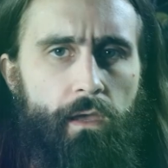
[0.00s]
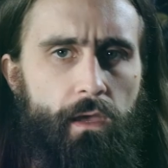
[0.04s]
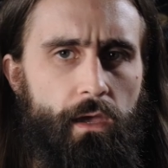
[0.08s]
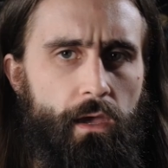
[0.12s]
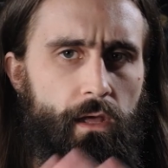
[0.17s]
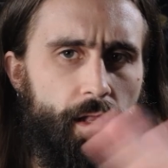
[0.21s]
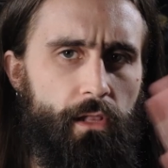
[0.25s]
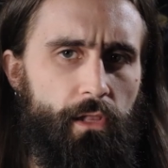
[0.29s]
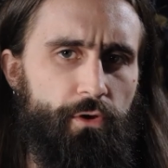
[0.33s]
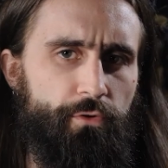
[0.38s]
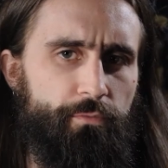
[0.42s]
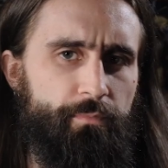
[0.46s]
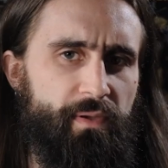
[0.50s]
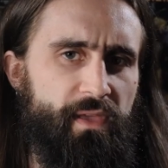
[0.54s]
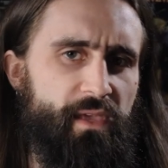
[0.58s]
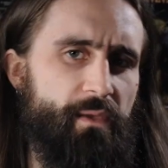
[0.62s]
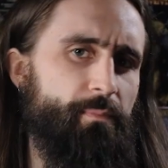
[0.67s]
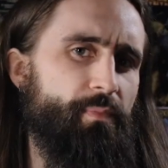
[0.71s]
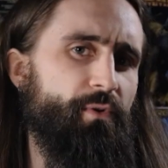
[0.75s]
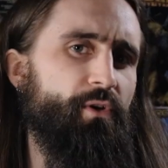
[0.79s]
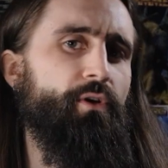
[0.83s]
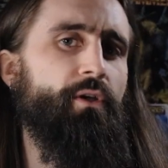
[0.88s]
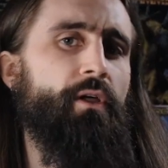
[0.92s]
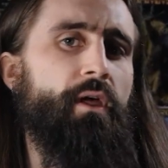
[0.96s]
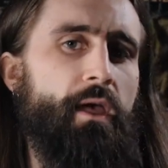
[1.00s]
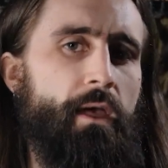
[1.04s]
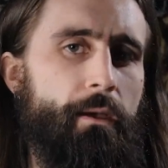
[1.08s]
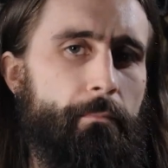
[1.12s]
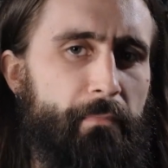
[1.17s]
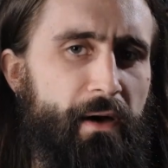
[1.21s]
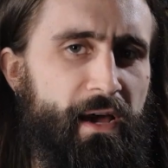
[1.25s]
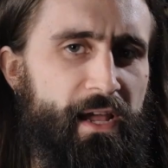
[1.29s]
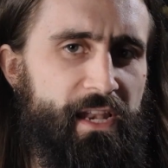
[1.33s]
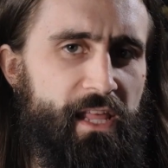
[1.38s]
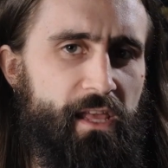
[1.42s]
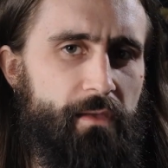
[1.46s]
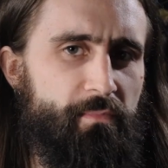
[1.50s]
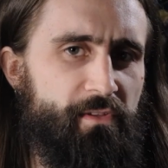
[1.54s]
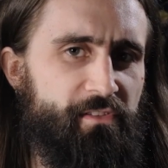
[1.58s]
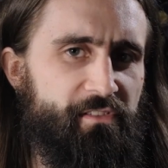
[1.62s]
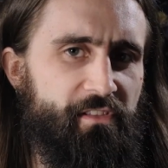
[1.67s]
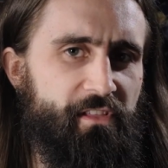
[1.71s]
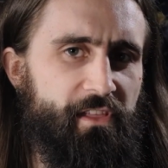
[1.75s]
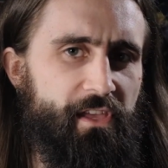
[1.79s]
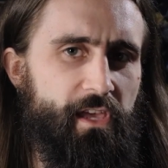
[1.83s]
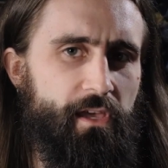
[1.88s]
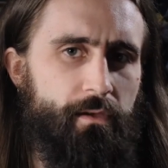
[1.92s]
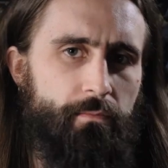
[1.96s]
Hello, people. My name is
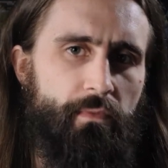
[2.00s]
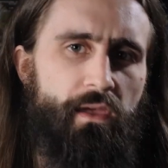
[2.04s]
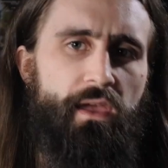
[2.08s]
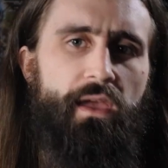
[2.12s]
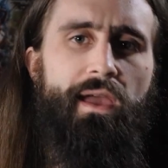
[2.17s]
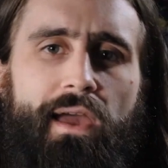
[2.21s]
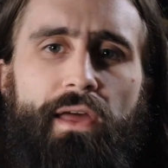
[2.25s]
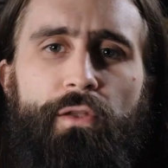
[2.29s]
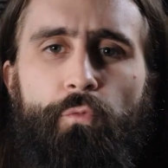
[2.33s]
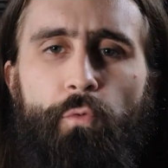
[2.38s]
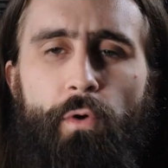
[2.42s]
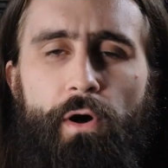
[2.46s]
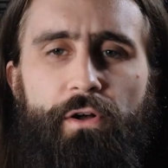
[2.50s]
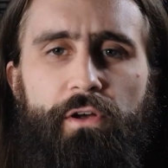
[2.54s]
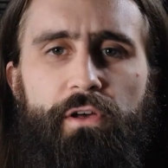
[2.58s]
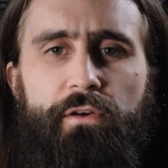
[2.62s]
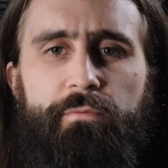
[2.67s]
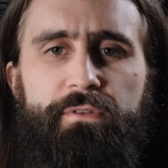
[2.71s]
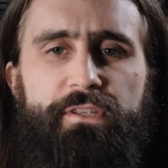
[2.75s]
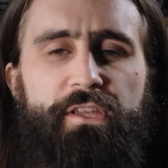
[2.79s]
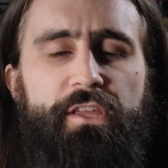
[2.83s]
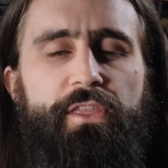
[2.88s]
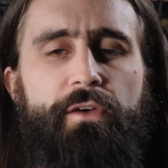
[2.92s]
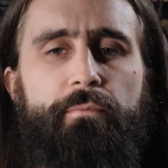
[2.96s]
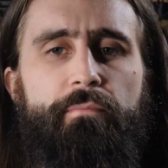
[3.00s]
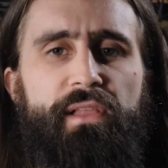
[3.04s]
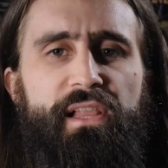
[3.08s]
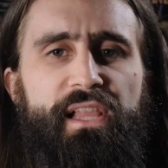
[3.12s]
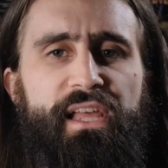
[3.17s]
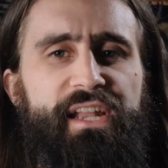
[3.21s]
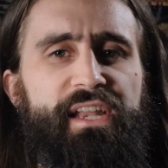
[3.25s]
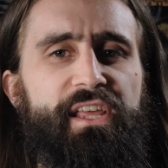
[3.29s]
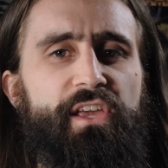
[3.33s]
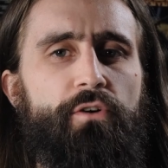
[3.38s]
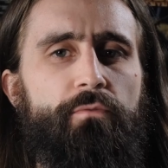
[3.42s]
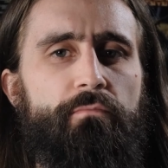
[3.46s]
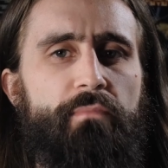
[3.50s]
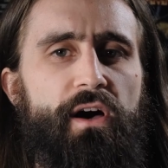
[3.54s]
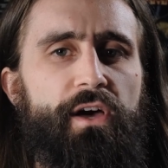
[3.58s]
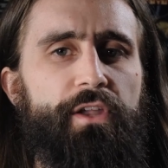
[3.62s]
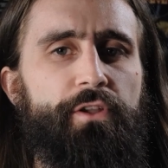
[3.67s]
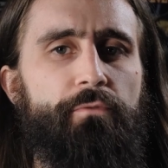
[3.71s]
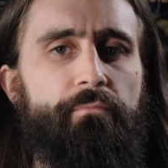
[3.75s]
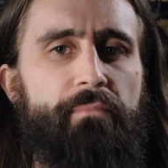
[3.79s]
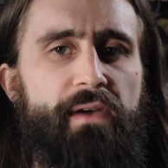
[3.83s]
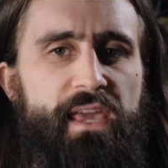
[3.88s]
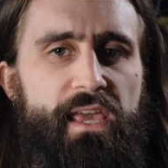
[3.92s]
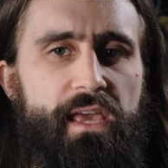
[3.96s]
Liam, and welcome to the Millennial
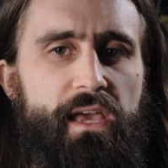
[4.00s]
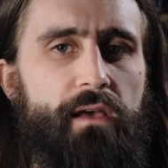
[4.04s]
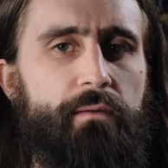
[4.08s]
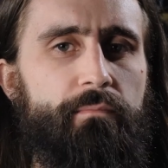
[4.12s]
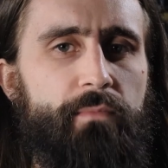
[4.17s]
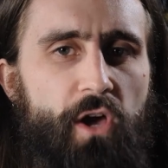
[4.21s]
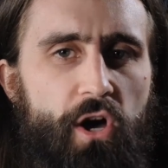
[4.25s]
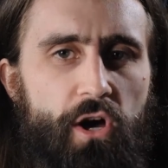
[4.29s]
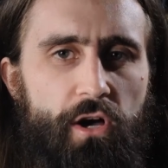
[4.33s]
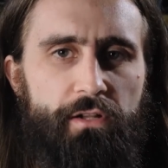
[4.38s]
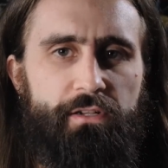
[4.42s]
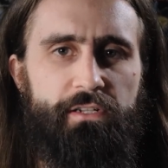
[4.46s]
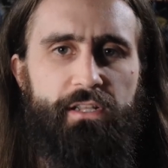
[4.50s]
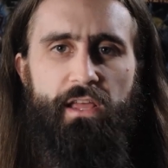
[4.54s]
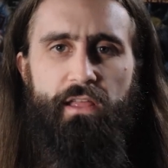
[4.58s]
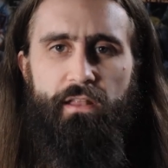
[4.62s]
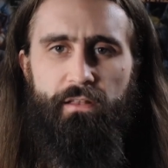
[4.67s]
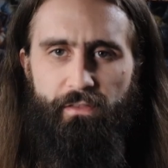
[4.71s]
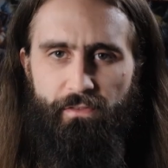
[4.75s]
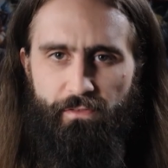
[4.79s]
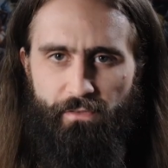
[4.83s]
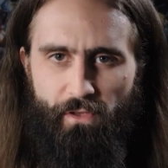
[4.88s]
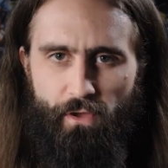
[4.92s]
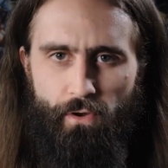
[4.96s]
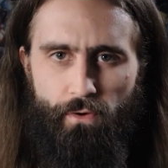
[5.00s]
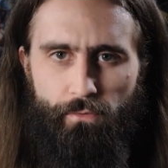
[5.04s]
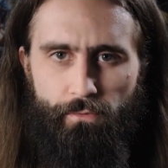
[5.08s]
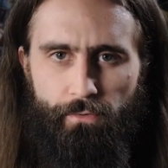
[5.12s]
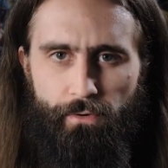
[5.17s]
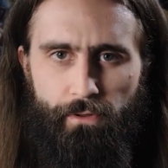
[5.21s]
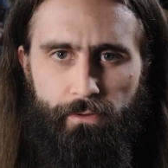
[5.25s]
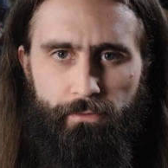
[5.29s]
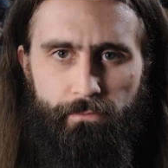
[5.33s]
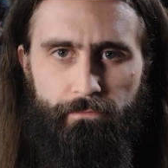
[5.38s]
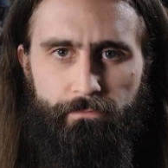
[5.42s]
Model Mayhem Content Zone.